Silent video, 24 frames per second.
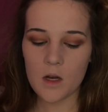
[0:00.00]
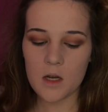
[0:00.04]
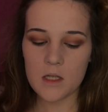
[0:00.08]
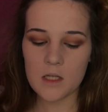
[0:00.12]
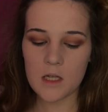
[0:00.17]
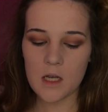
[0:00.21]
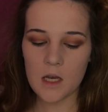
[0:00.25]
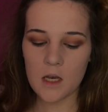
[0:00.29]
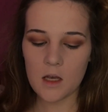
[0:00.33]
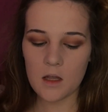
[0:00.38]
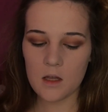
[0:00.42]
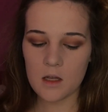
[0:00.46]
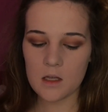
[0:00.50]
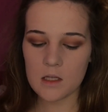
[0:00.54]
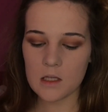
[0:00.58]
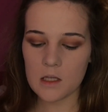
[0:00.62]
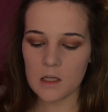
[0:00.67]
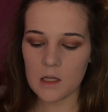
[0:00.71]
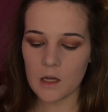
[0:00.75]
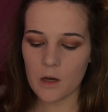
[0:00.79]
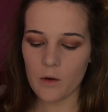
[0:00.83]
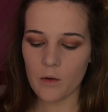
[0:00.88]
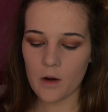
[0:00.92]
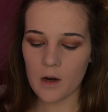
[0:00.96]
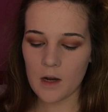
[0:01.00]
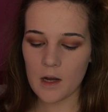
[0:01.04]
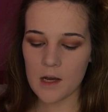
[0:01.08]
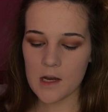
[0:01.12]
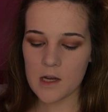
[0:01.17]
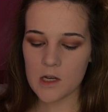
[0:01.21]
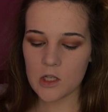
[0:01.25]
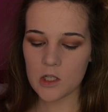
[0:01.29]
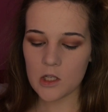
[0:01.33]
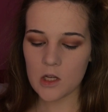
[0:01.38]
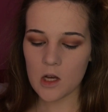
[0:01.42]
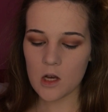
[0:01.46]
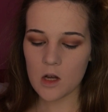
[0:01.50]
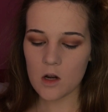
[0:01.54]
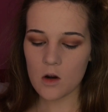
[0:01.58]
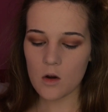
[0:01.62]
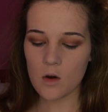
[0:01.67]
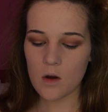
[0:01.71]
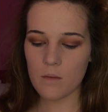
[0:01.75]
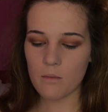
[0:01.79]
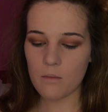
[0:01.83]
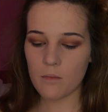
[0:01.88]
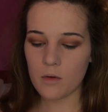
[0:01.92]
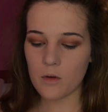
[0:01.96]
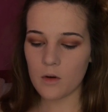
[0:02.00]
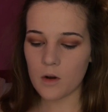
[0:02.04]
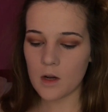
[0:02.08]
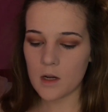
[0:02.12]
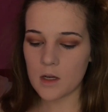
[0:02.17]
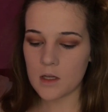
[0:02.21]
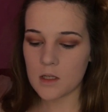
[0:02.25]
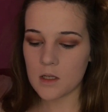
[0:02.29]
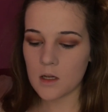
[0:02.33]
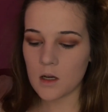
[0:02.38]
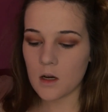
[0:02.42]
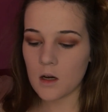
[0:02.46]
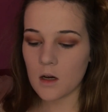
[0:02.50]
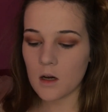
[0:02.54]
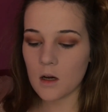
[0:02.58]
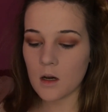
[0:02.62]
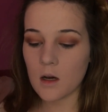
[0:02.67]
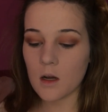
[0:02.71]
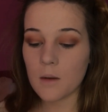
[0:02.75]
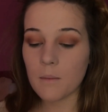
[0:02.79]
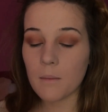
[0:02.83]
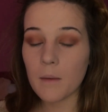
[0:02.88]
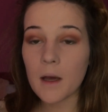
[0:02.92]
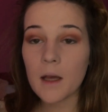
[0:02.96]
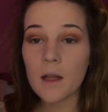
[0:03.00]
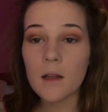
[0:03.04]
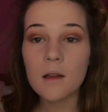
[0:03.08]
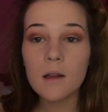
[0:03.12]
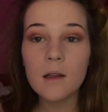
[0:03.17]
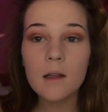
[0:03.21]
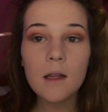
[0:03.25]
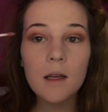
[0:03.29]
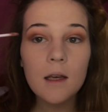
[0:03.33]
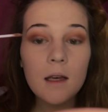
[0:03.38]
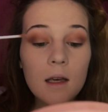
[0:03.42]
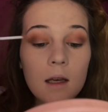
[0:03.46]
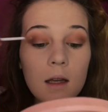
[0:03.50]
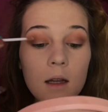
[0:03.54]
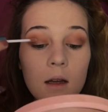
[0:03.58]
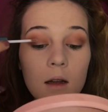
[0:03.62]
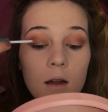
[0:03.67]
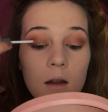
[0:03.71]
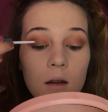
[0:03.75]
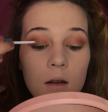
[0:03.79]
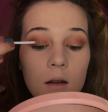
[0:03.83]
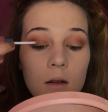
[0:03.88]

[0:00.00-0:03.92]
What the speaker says: Take this liquid eyeshadow and put it on my lid.